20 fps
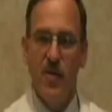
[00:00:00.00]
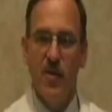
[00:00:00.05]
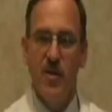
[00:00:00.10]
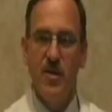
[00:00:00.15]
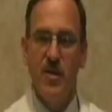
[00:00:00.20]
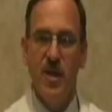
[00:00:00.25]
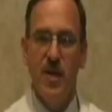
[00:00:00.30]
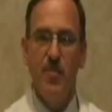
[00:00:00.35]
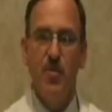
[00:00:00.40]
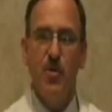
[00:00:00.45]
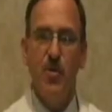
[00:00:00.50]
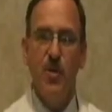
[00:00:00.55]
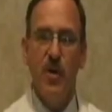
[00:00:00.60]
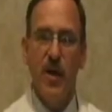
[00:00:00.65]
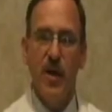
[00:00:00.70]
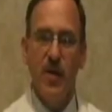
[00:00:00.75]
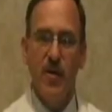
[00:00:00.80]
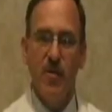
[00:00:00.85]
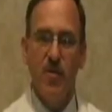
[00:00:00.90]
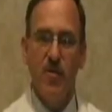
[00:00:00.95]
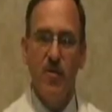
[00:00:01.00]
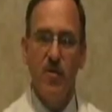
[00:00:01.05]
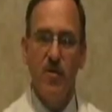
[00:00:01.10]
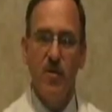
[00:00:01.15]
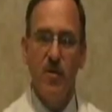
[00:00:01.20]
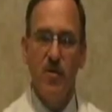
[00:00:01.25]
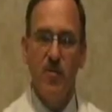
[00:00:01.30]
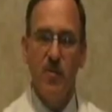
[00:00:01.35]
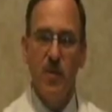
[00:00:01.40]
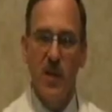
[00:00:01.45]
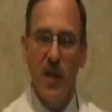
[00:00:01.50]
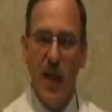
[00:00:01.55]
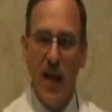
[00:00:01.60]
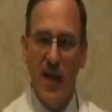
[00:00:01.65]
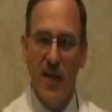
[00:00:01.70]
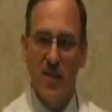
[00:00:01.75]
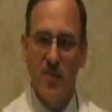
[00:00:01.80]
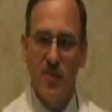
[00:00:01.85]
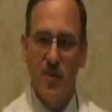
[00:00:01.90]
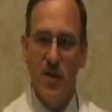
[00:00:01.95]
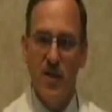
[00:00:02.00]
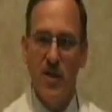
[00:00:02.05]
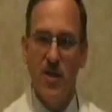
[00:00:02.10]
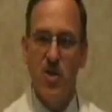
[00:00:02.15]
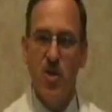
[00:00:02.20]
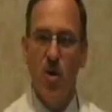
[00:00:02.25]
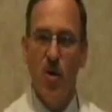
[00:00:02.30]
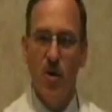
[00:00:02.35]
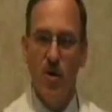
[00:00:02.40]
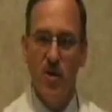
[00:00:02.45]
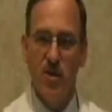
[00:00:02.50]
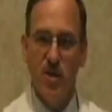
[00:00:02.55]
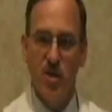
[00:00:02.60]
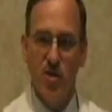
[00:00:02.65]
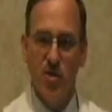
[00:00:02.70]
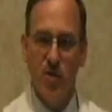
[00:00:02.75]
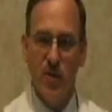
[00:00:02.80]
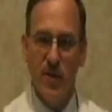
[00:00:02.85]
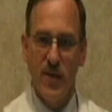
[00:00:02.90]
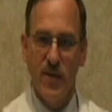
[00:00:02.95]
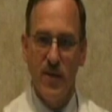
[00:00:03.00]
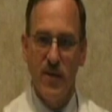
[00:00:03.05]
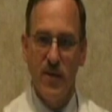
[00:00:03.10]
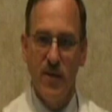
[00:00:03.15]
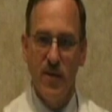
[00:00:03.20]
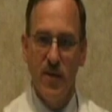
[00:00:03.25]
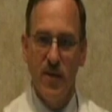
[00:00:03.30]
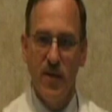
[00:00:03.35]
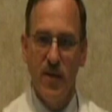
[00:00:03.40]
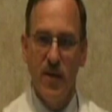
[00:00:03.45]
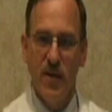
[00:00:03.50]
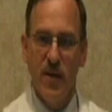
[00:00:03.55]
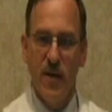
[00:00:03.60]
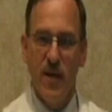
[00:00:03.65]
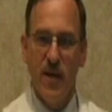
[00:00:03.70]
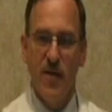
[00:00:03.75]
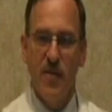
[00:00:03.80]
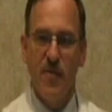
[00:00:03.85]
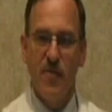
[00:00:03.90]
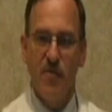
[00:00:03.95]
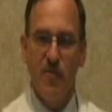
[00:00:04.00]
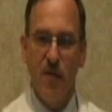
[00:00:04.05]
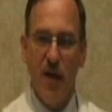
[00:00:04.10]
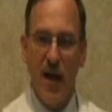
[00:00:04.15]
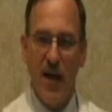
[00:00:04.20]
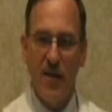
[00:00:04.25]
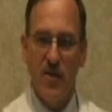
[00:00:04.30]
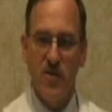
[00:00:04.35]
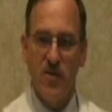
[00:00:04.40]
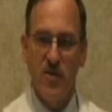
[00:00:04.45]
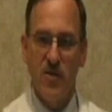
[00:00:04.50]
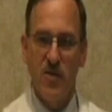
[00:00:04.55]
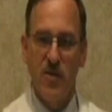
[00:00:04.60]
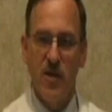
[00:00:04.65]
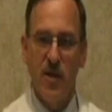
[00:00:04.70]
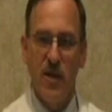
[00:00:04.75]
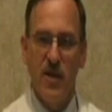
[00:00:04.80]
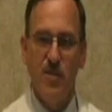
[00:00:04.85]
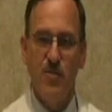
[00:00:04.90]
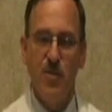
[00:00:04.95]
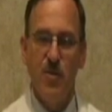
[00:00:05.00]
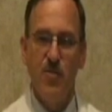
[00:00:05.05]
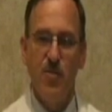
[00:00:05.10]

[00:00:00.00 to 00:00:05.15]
The deeper layer melasma is harder to treat, and the fraxel has